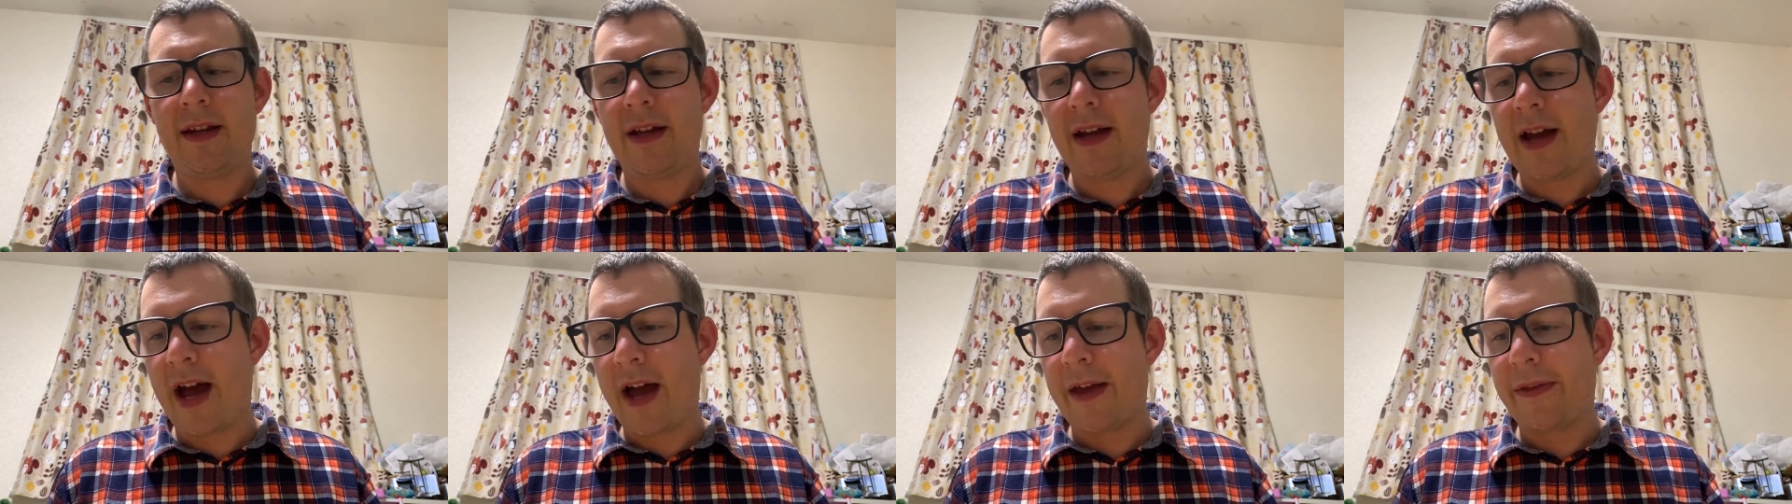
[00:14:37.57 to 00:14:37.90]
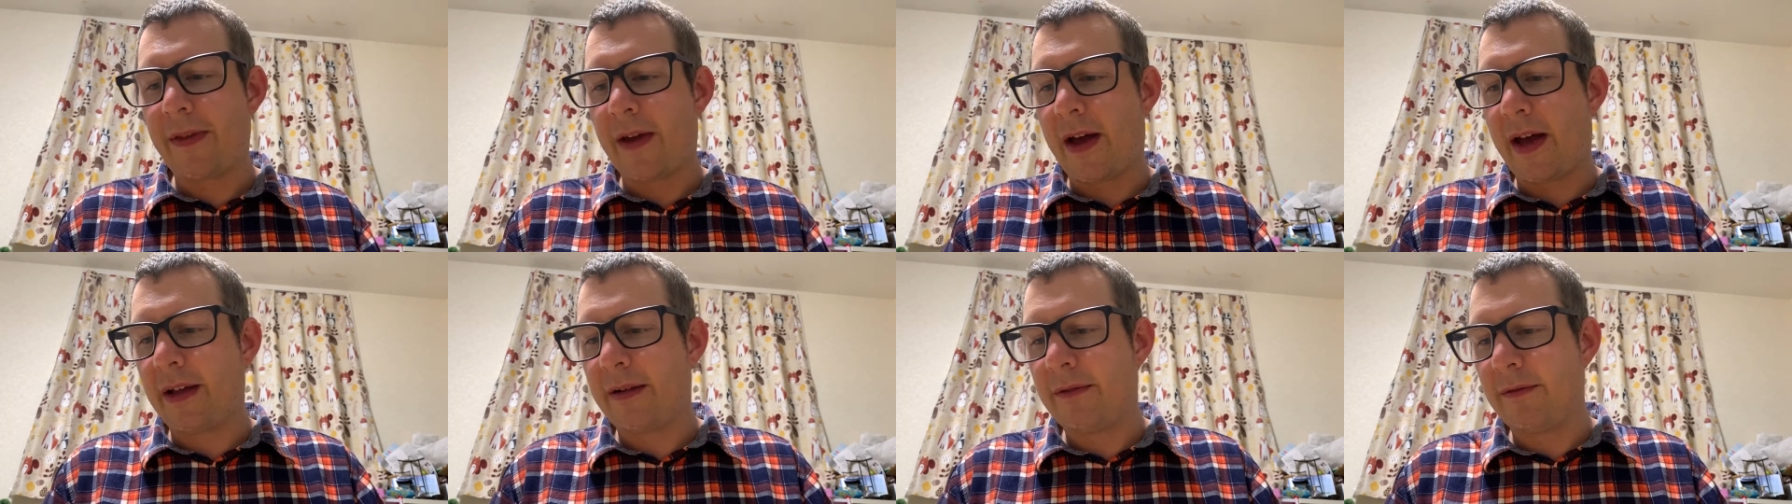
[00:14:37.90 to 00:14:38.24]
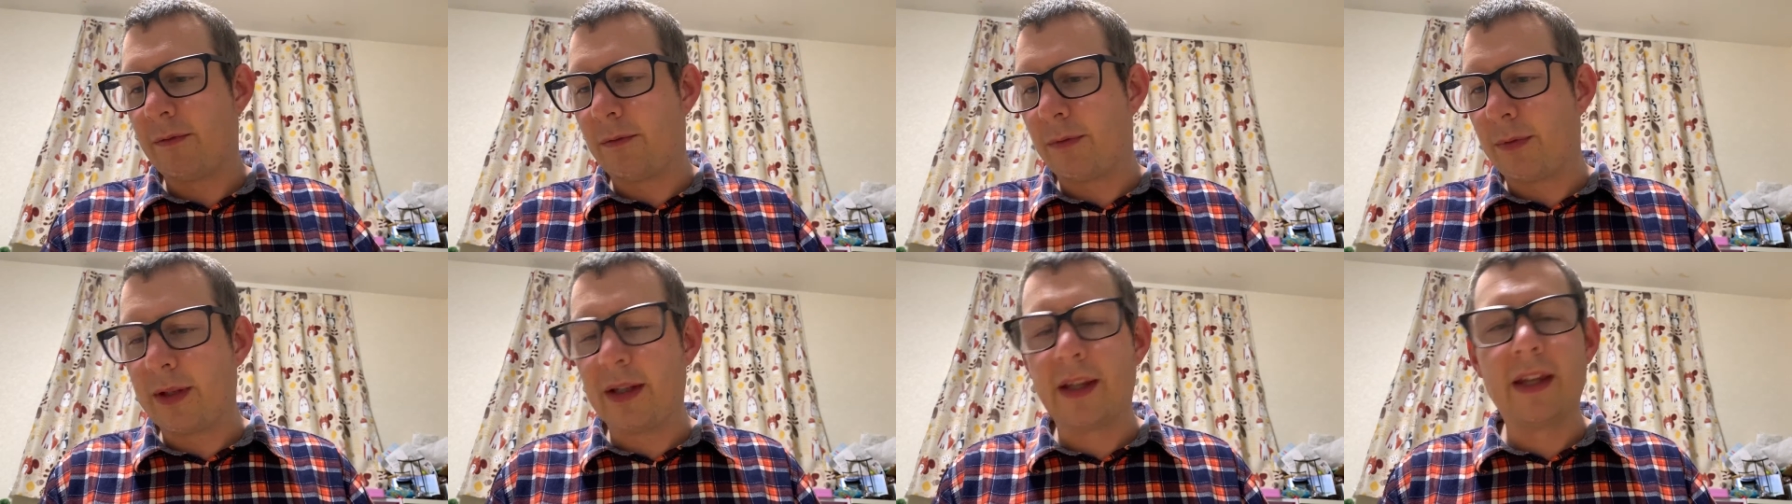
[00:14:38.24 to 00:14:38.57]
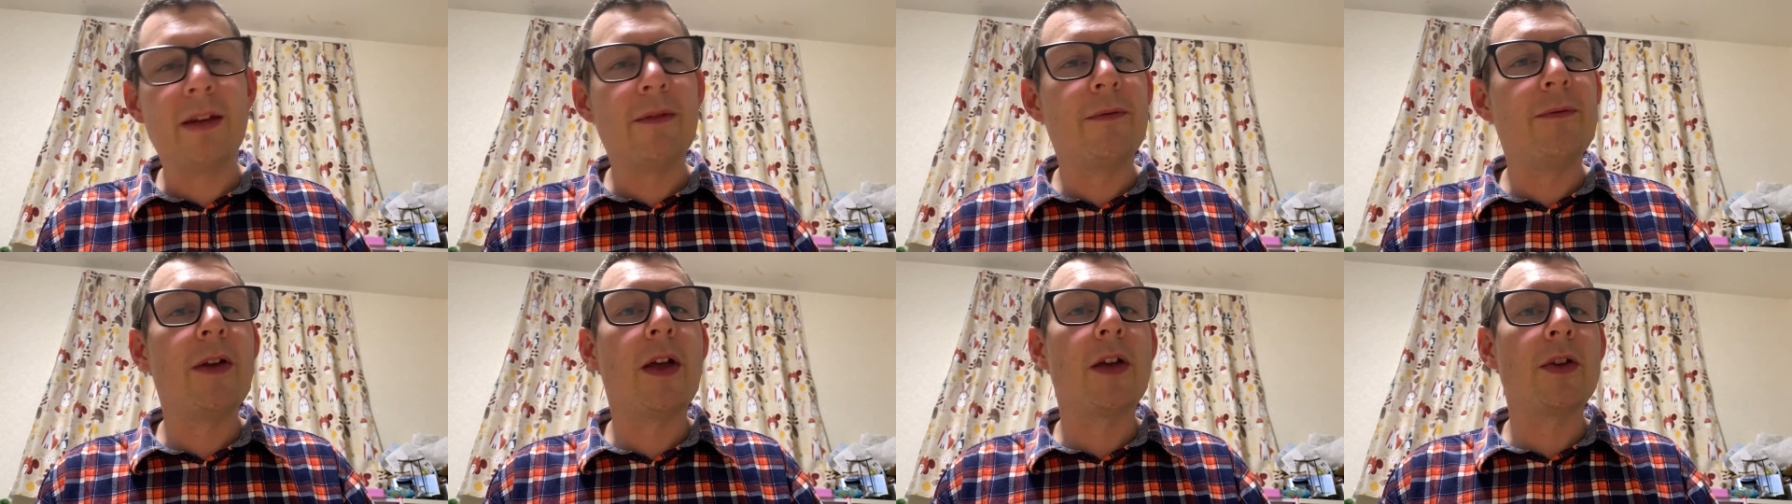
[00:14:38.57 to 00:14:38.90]
I thought really
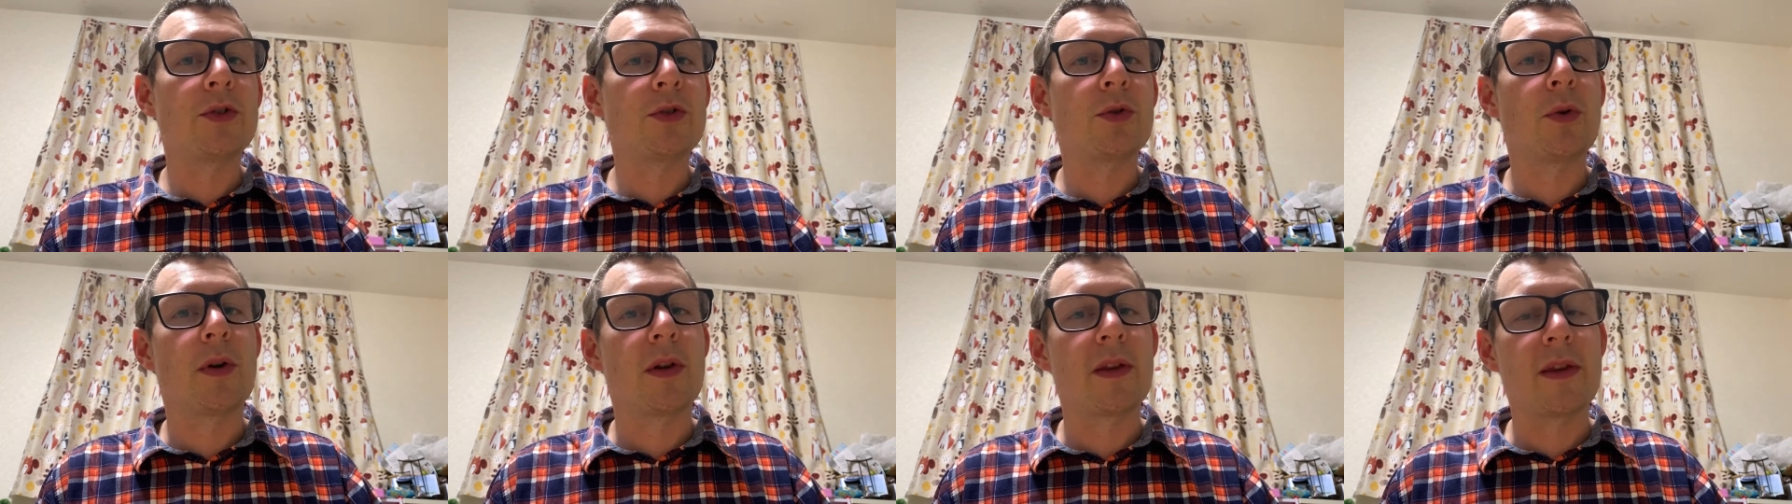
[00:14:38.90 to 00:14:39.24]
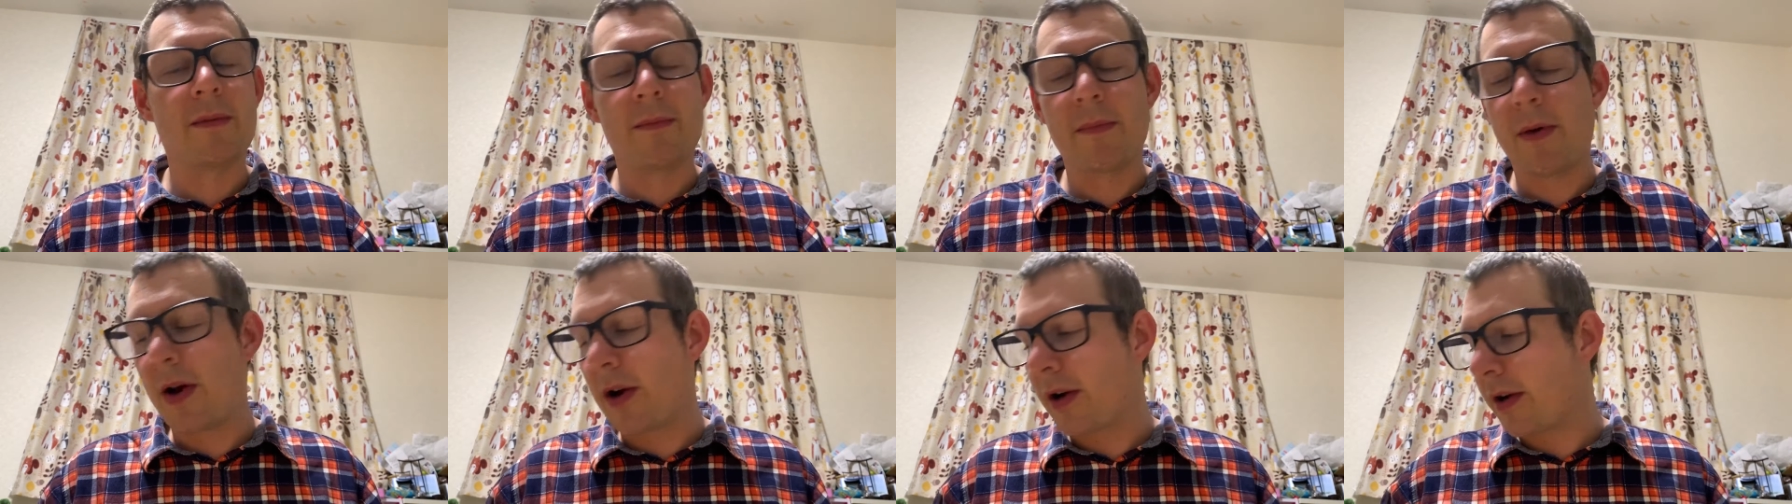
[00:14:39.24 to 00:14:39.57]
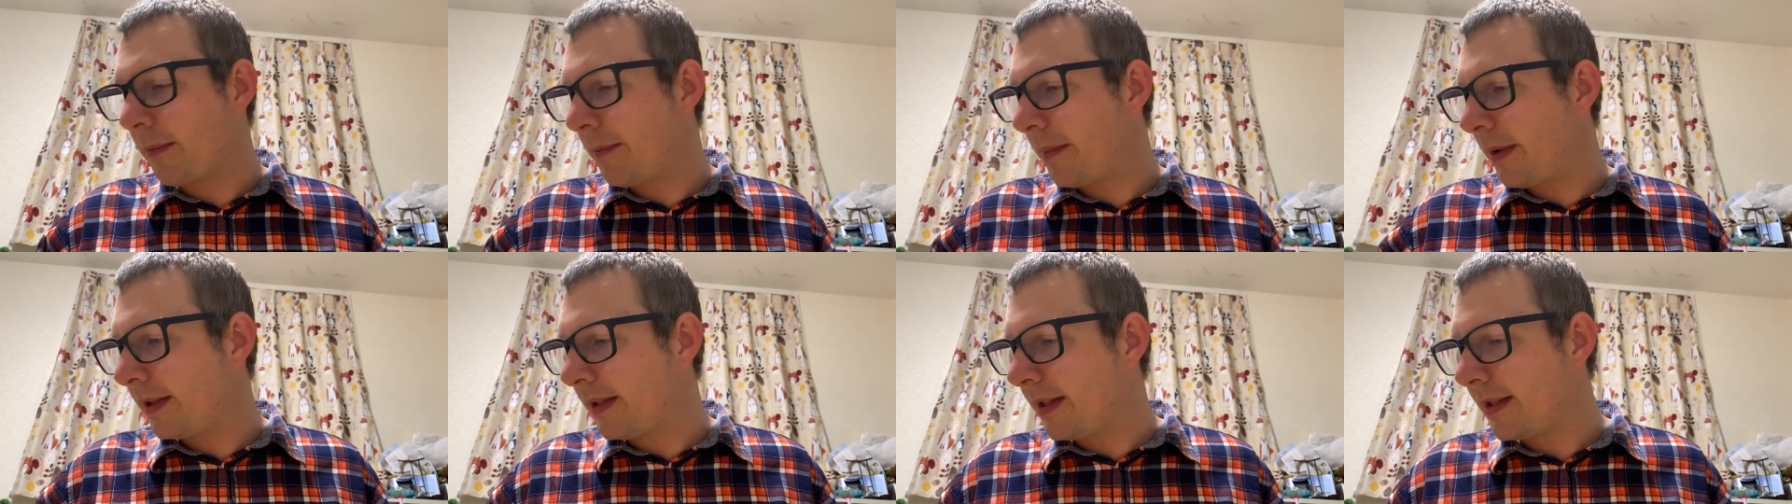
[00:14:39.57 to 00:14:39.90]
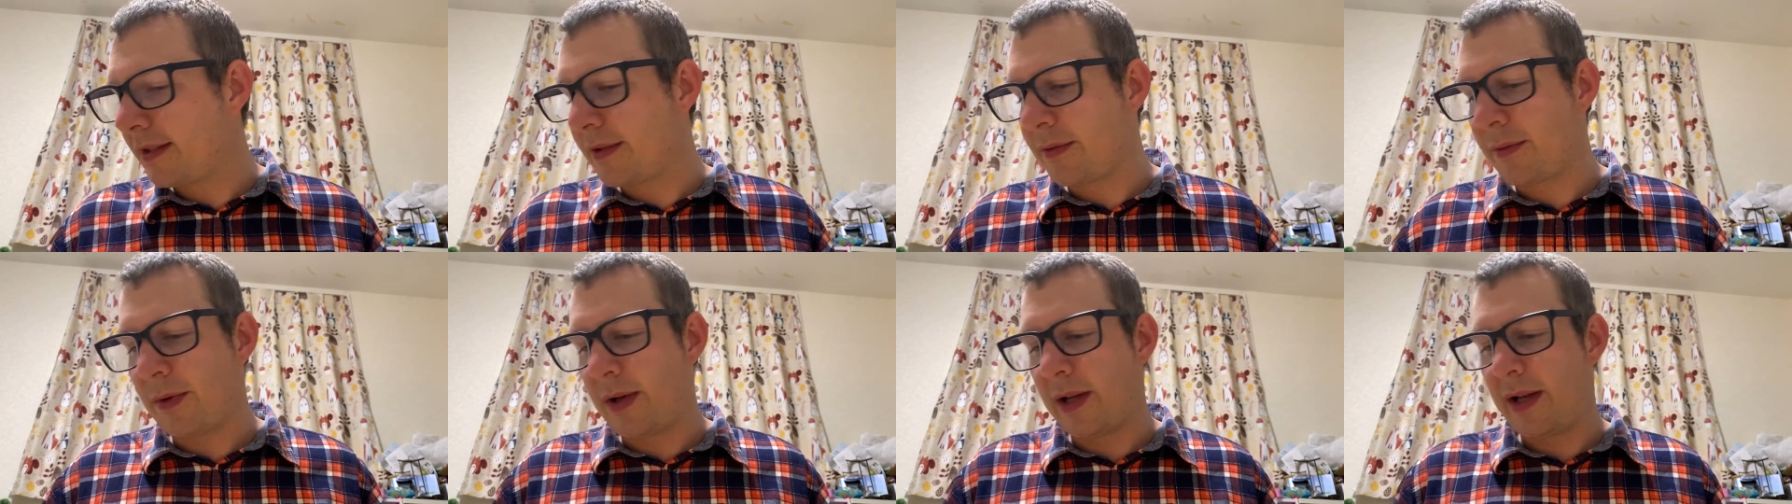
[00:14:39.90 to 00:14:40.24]
fell short of the mark, but
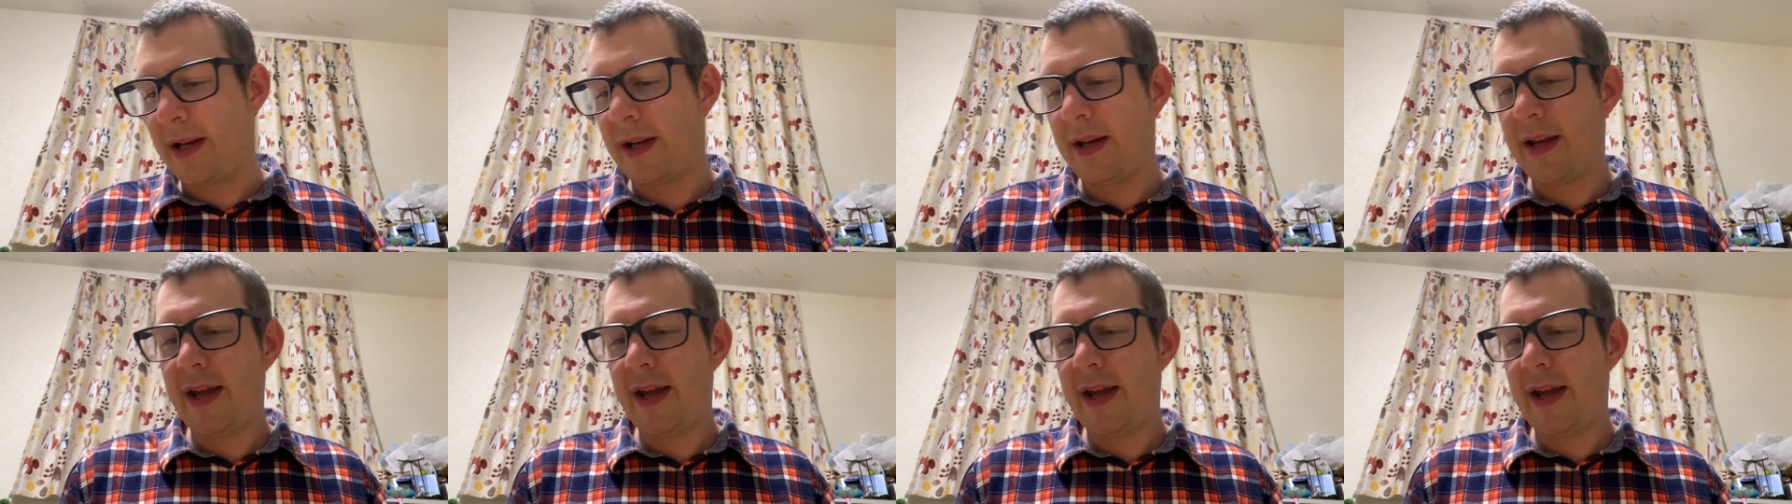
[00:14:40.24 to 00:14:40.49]
this one